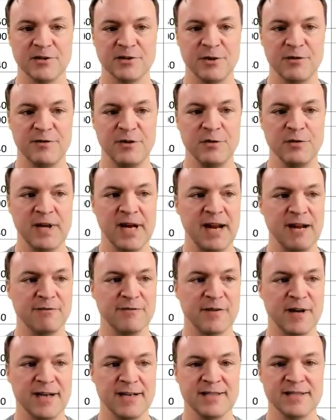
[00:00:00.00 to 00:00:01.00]
So if you can't
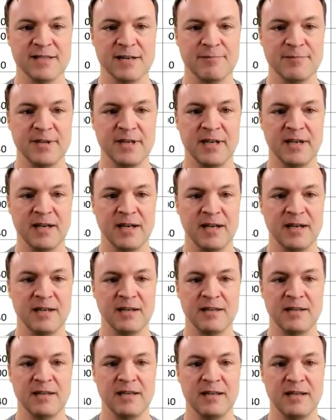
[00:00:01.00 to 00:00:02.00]
find something
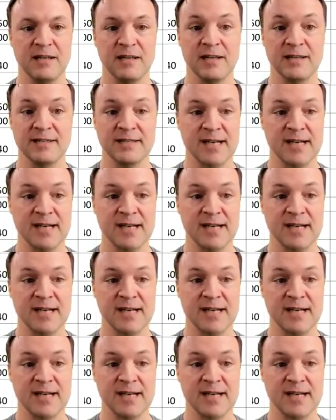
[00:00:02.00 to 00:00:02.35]
in the